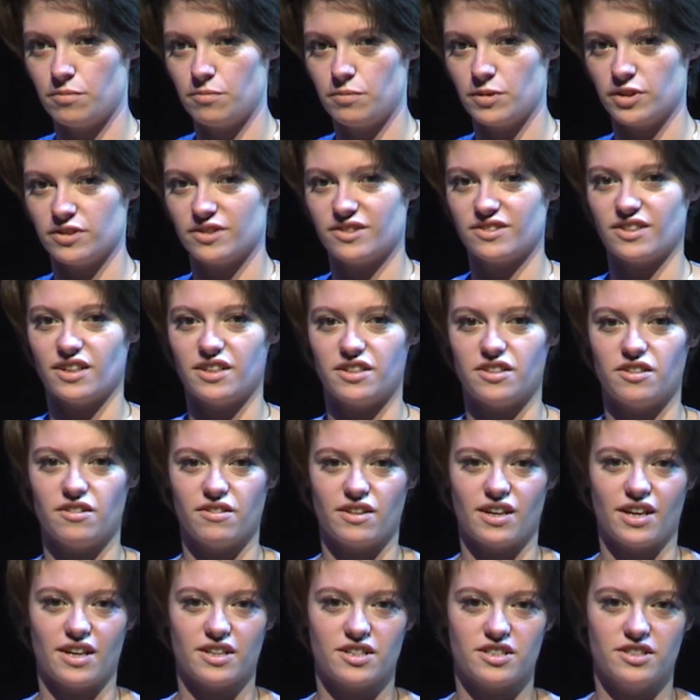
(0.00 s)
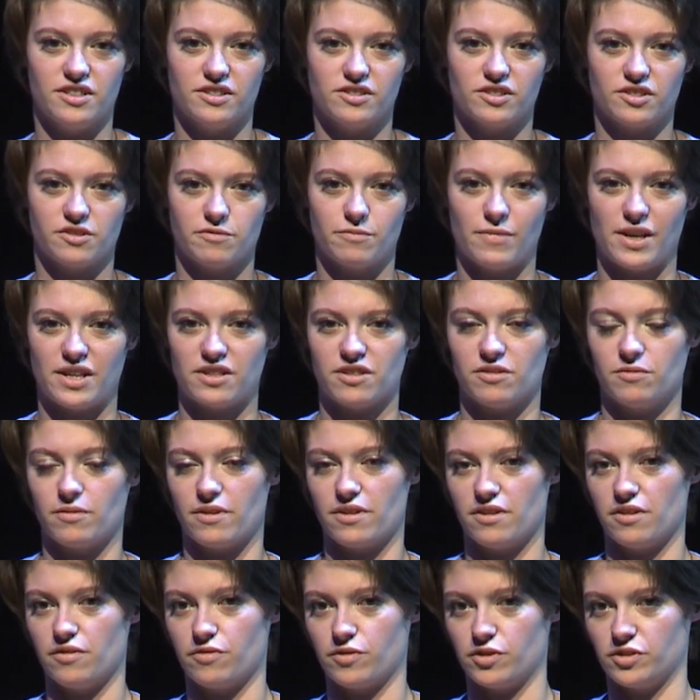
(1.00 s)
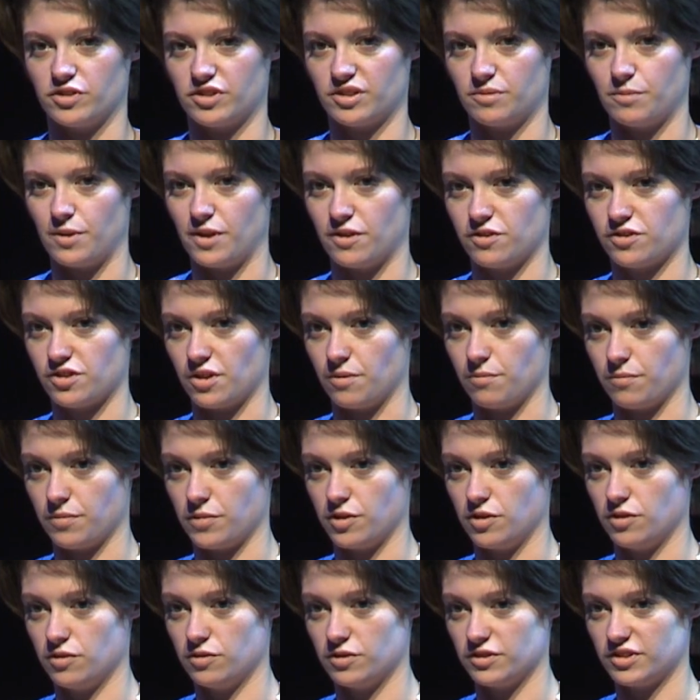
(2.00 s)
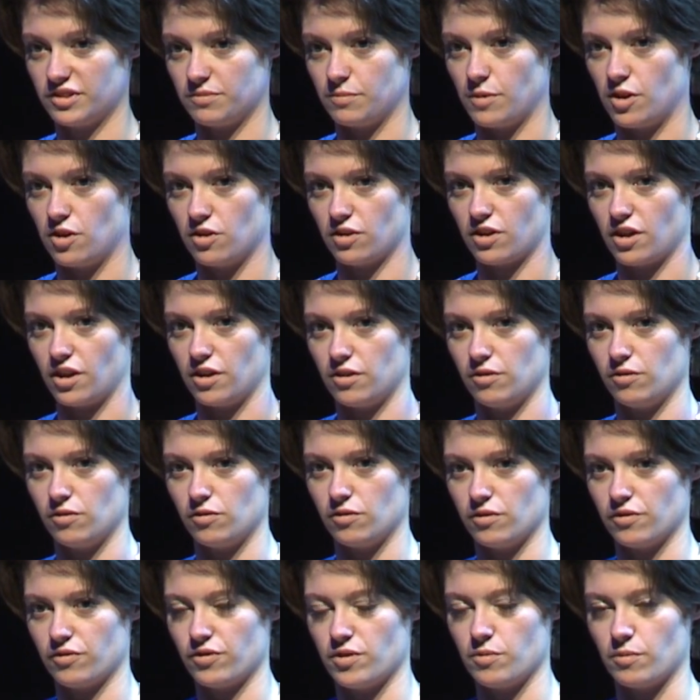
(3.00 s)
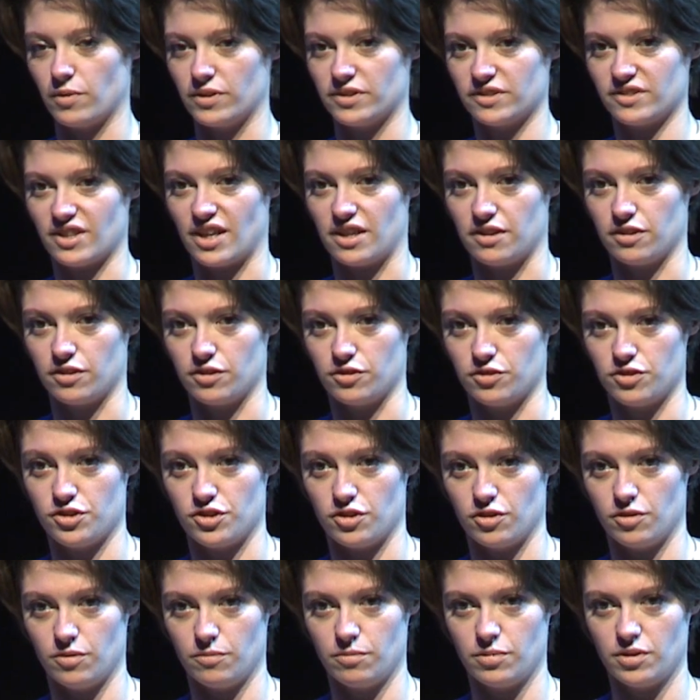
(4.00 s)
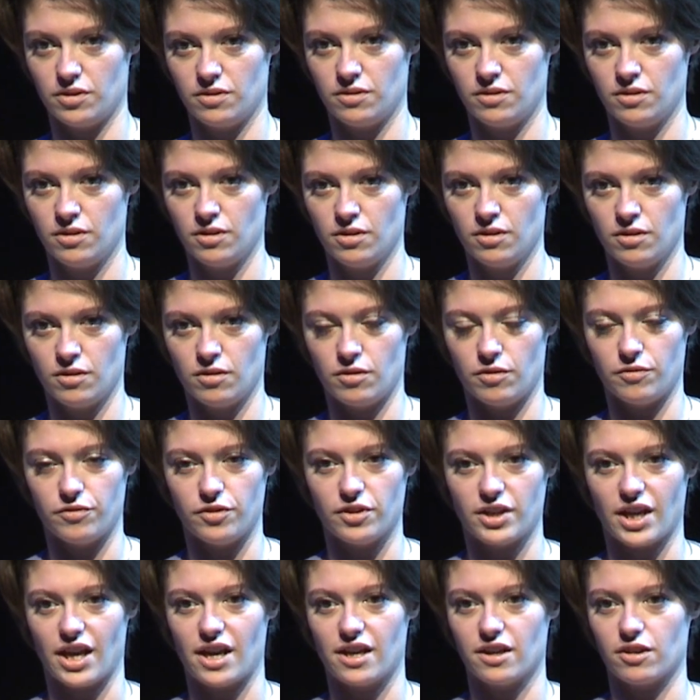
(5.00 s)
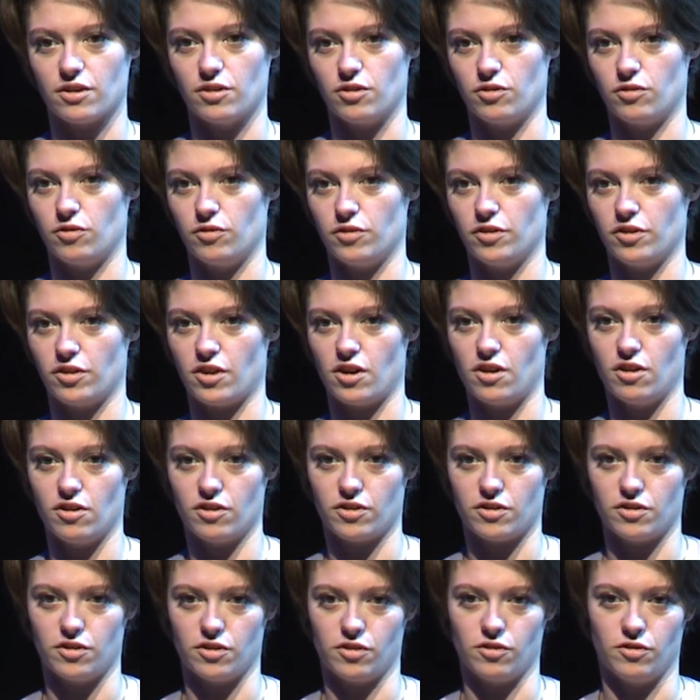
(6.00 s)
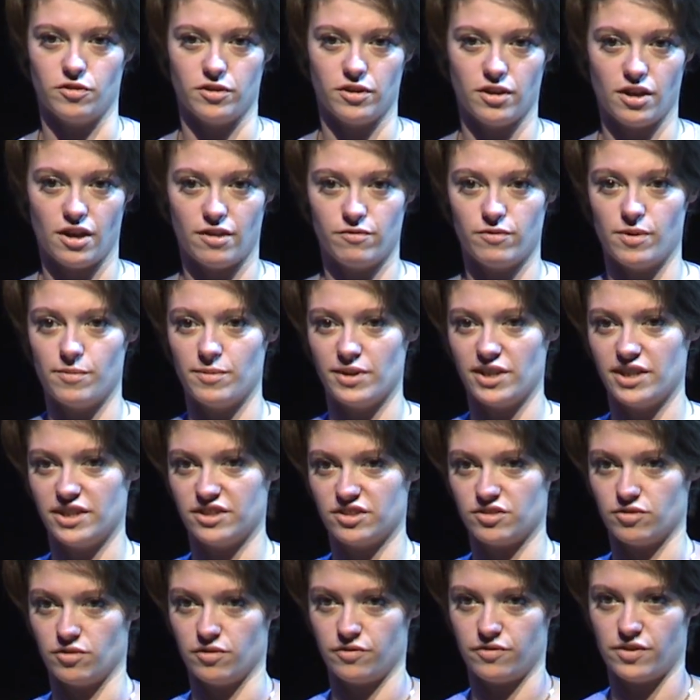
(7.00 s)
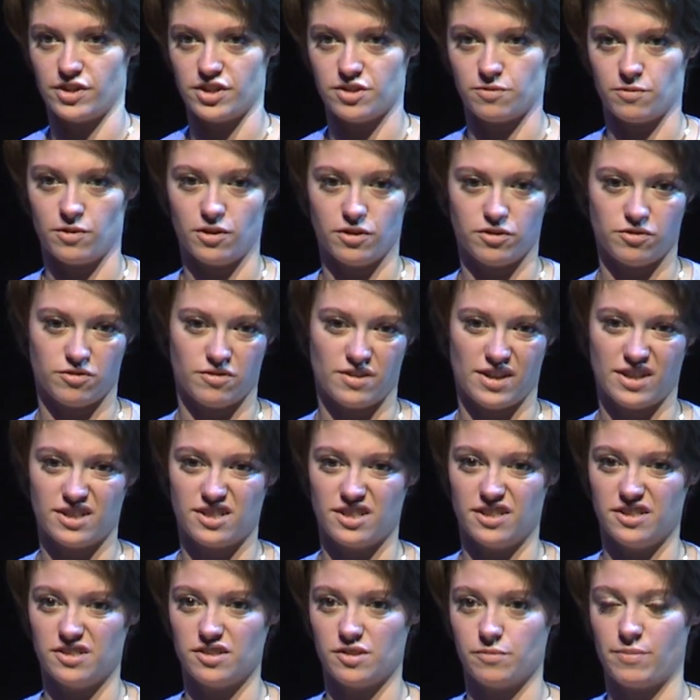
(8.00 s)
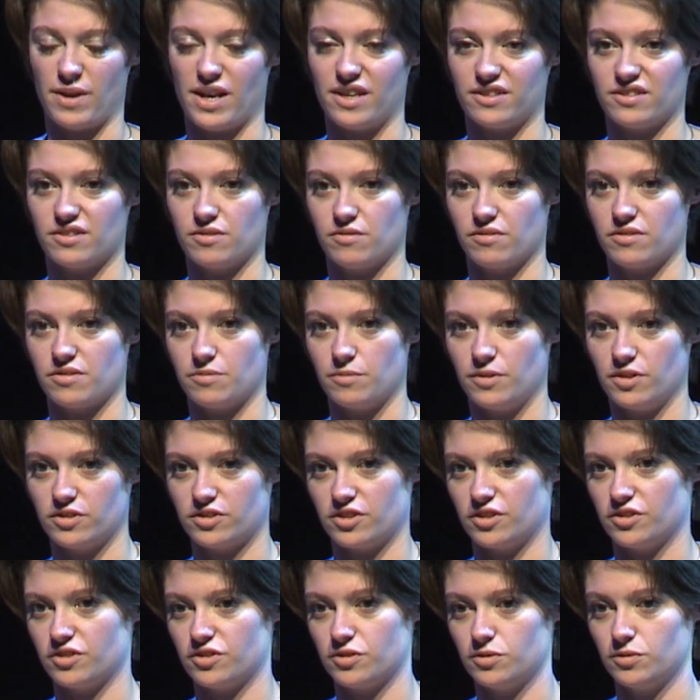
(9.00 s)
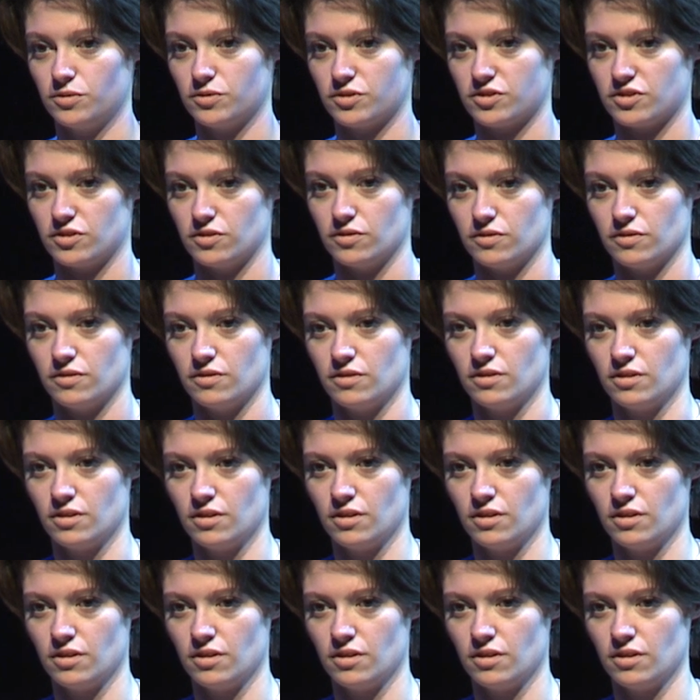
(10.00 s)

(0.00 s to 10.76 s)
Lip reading: But to say to you that actually it doesn't matter whether you've got a smart jumper or a smart coat, or if you once had a good job, or if you can cook or you can't cook, or you like ribollita or feijoada, or actually just pasta with tomato sauce on.